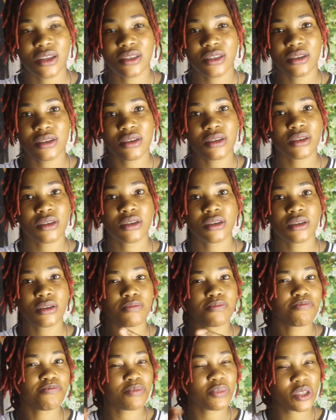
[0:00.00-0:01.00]

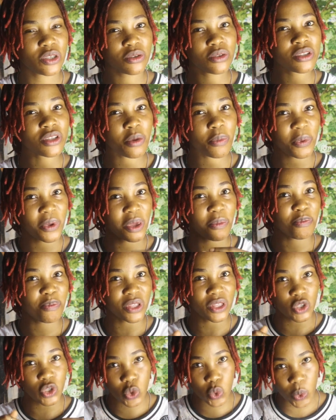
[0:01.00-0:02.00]
build up in
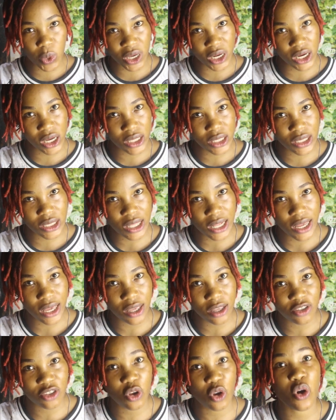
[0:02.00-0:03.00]
between it, like the